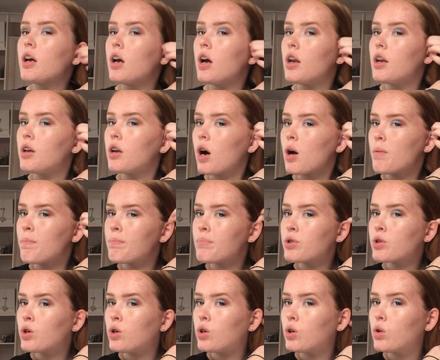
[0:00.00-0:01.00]
and I
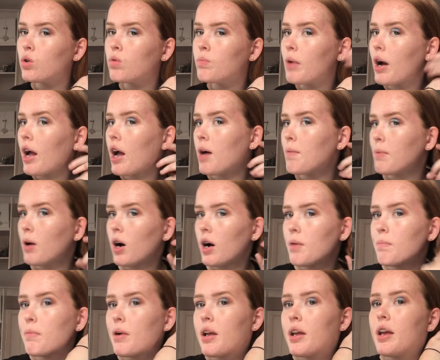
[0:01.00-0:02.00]
tuck all my hair
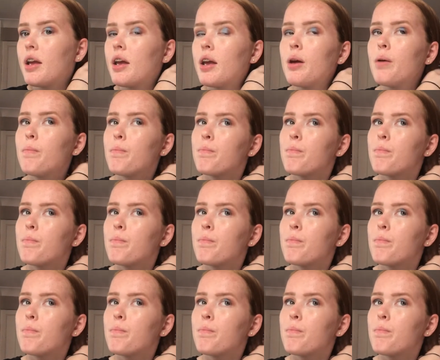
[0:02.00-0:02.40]
behind my ear.